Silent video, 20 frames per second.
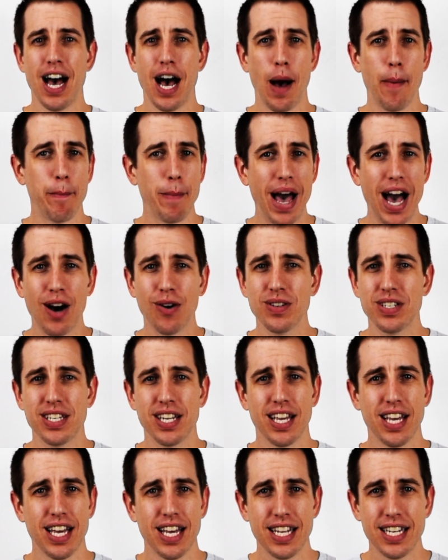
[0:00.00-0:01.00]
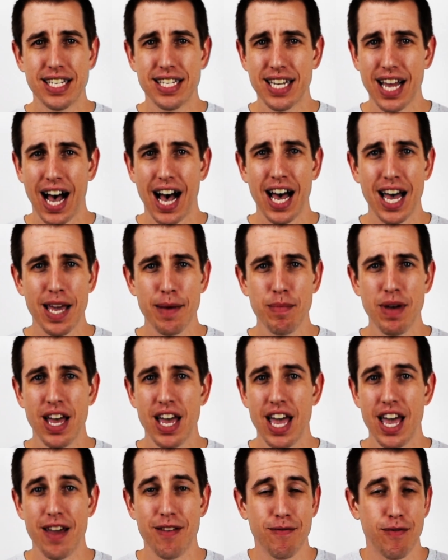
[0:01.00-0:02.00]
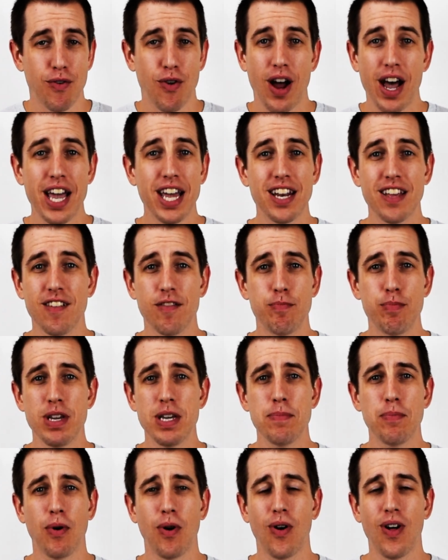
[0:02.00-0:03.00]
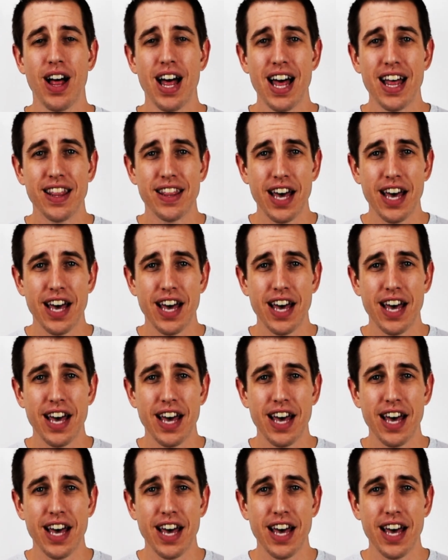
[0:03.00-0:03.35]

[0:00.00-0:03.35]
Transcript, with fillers: amount, time, and variety of people